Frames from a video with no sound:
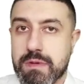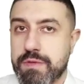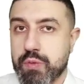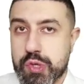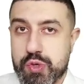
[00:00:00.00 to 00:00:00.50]

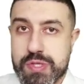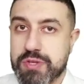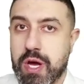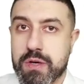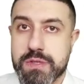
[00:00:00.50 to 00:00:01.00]
If we're using
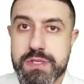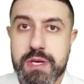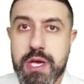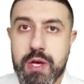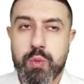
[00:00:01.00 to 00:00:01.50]
dollars,
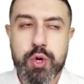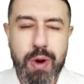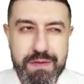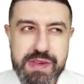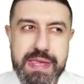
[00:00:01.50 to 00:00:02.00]
we know
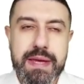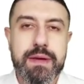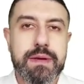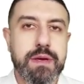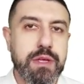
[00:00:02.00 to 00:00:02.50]

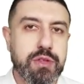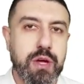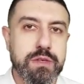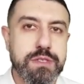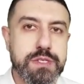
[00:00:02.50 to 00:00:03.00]
everything in
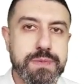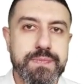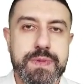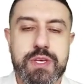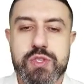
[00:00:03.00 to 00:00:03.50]
dollars.
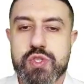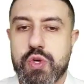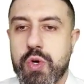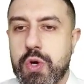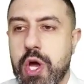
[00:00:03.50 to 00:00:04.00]

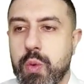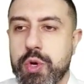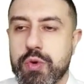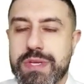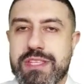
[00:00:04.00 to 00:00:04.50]
So we
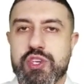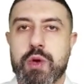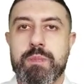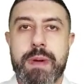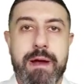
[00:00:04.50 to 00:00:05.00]
don't need to
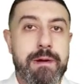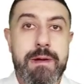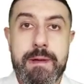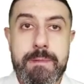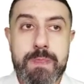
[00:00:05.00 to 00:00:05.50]
compare
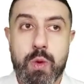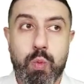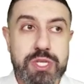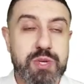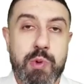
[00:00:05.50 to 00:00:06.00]

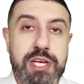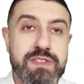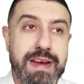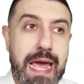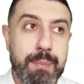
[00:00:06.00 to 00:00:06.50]
what's the price
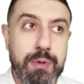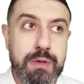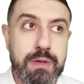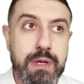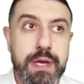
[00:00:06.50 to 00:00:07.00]
of an
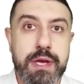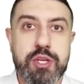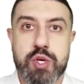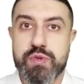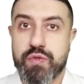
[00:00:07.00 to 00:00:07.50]
apple in
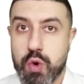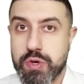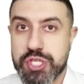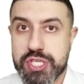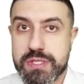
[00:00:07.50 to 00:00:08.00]
terms of
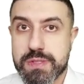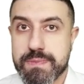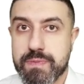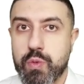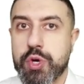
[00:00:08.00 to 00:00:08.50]
oranges.
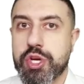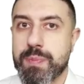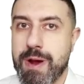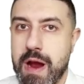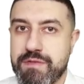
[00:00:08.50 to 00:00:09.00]
We can
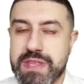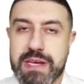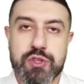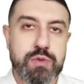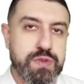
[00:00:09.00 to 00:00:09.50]
compare everything
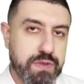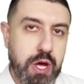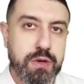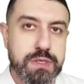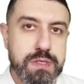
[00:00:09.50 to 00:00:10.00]
in terms of
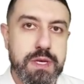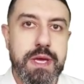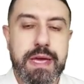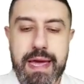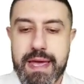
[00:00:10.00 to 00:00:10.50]
dollars,
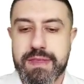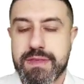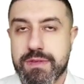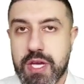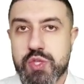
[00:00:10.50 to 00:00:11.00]

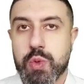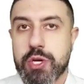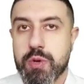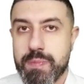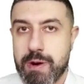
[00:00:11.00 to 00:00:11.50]
and thus we can
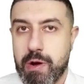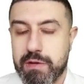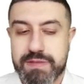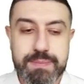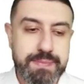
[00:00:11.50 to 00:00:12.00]
compare all
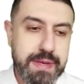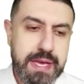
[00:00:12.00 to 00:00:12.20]
of them.